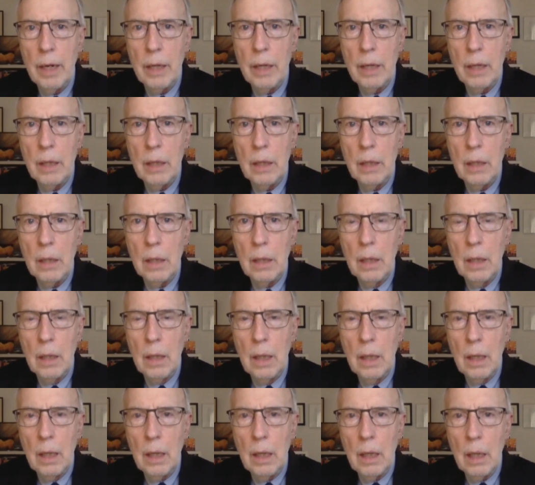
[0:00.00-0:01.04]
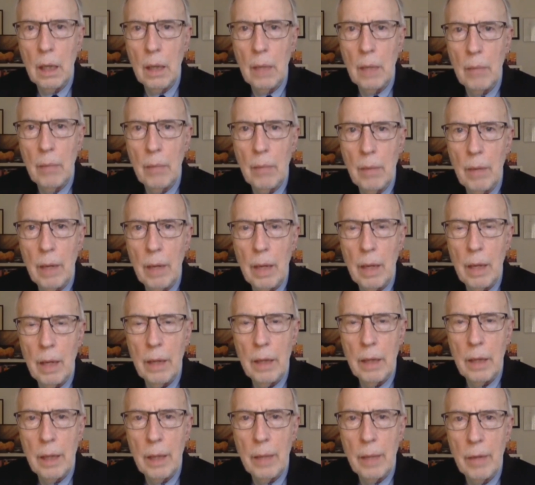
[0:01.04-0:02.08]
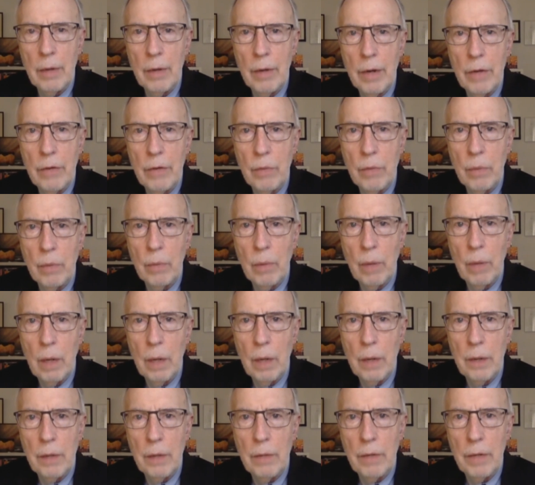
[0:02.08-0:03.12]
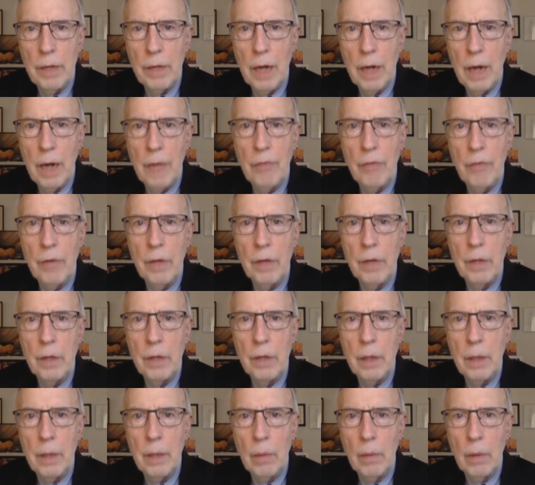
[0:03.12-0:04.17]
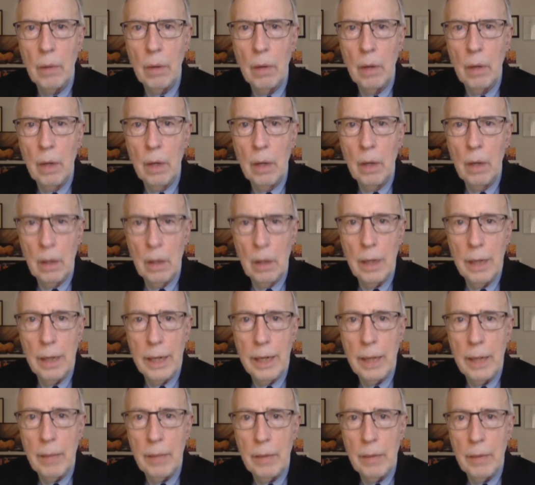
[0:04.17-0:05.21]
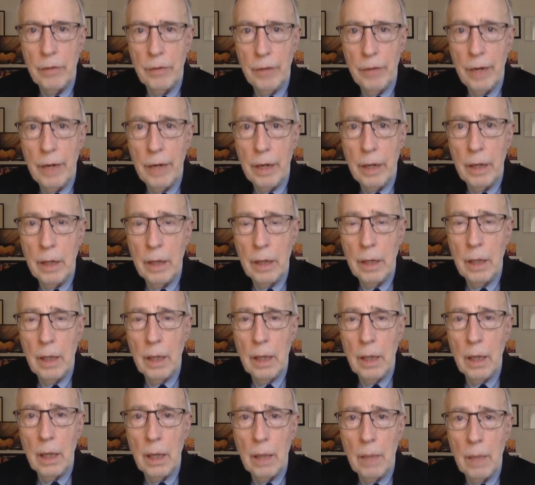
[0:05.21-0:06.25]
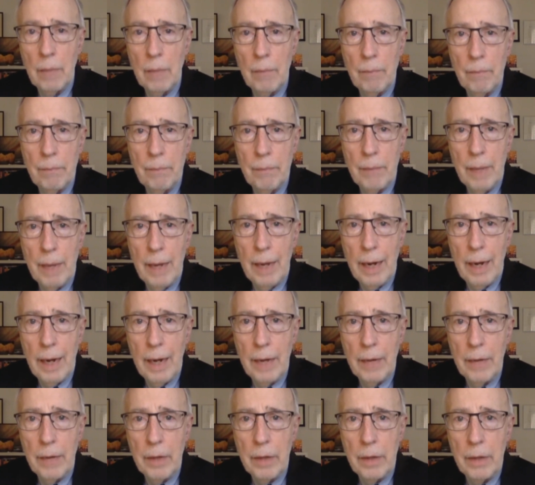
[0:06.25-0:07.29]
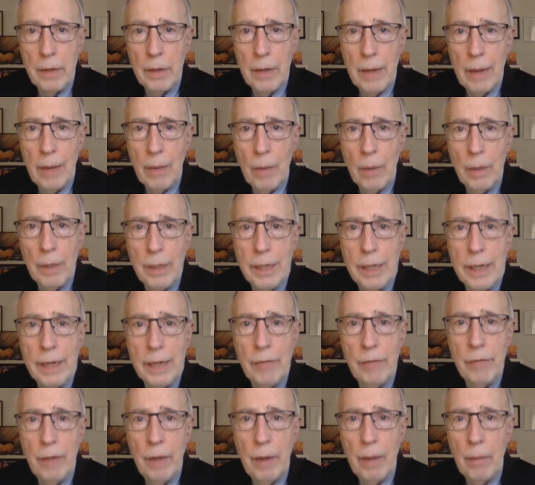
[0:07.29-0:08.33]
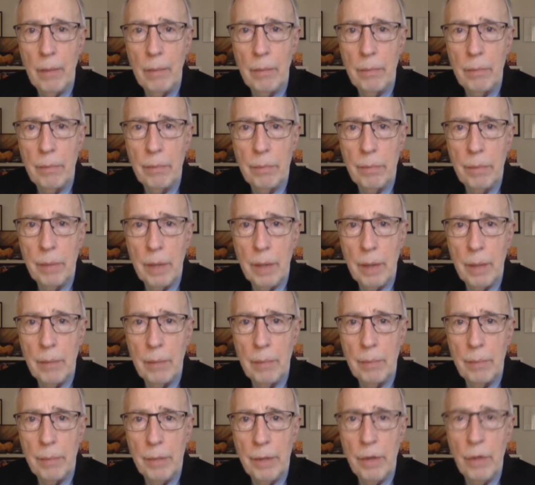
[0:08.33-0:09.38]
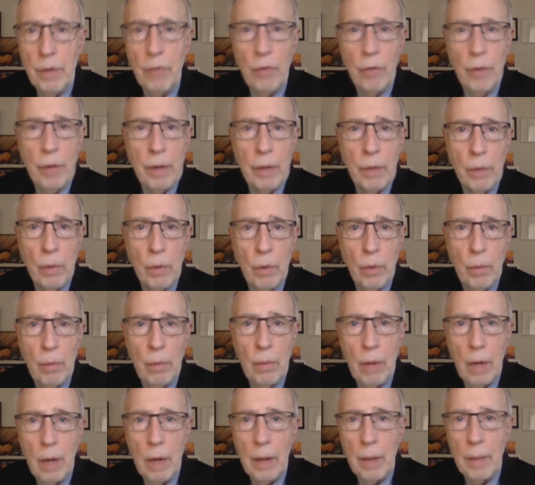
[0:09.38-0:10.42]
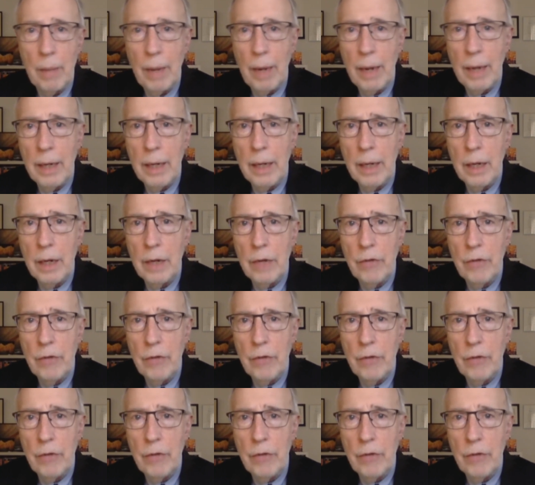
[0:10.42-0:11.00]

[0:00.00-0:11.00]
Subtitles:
I think that I think Democrats were relatively confident that they were going to get the Senate, and that would give them maneuvering room on a Biden